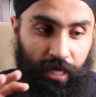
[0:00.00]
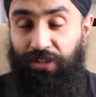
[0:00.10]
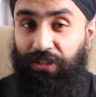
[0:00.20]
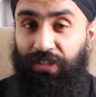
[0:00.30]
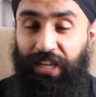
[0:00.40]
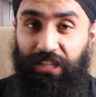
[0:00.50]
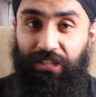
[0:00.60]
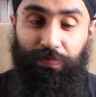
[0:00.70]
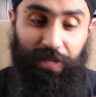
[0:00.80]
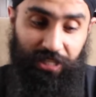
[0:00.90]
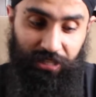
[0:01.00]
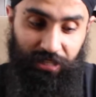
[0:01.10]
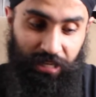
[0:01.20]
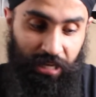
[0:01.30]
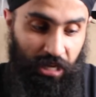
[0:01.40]
This is a test
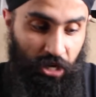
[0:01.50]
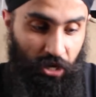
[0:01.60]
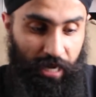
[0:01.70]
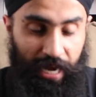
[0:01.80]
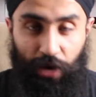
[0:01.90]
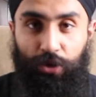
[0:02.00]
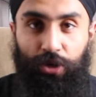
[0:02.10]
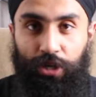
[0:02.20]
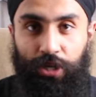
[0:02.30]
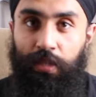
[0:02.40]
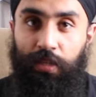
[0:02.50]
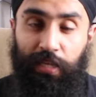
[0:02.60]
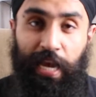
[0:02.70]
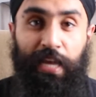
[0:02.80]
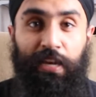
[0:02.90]
basically on how good the
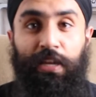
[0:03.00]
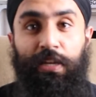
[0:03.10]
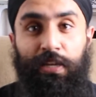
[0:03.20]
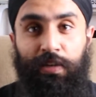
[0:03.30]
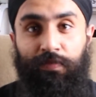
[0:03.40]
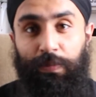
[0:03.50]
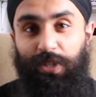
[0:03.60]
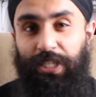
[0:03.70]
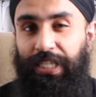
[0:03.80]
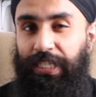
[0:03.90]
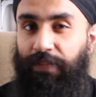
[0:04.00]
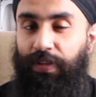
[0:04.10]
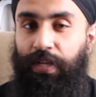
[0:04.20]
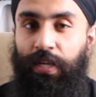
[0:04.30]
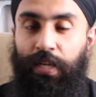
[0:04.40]
Canon Rebel
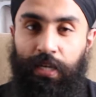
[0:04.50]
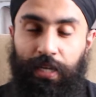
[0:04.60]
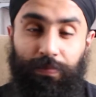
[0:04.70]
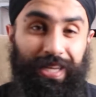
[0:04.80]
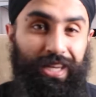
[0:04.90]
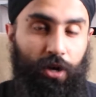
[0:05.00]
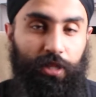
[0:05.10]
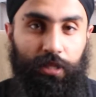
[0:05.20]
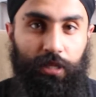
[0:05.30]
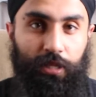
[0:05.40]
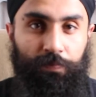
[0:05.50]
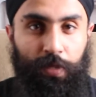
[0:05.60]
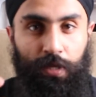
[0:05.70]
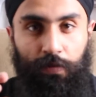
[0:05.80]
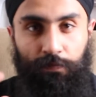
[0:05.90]
T7 can be on the
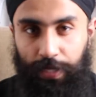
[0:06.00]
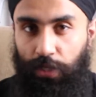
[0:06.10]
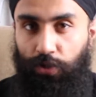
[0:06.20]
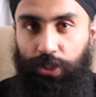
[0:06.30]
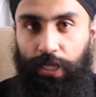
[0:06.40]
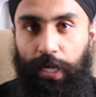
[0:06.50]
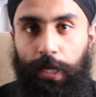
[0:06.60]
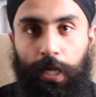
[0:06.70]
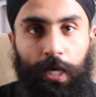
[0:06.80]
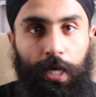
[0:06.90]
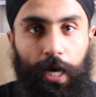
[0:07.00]
video side.